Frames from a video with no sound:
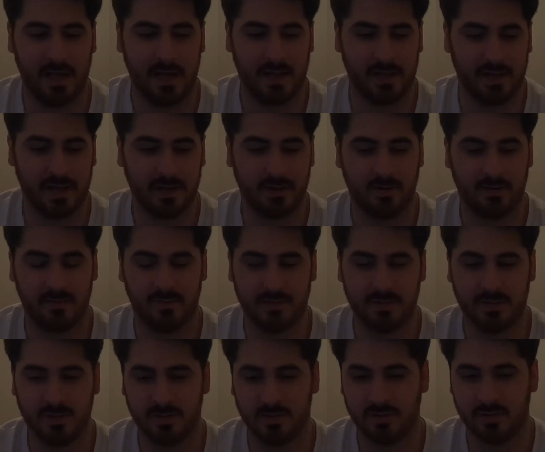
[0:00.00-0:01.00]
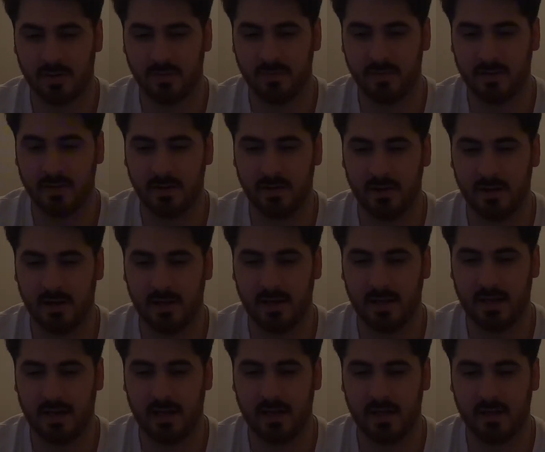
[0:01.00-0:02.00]
Atletico Madrid dropping
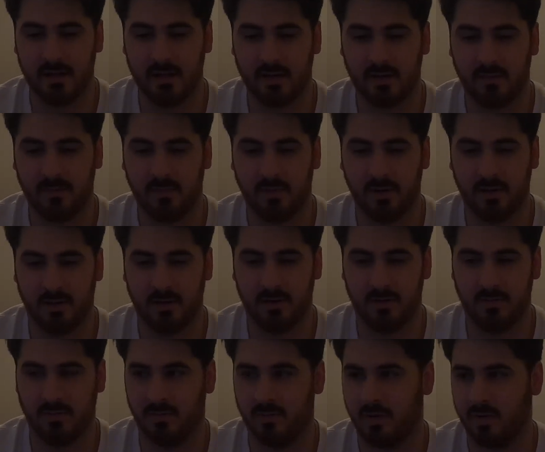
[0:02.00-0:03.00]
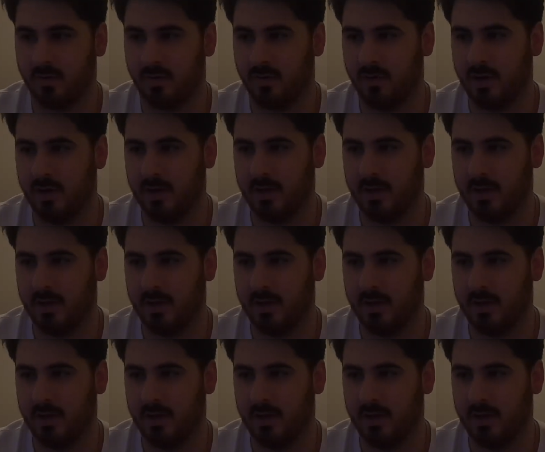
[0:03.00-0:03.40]
some points tomorrow.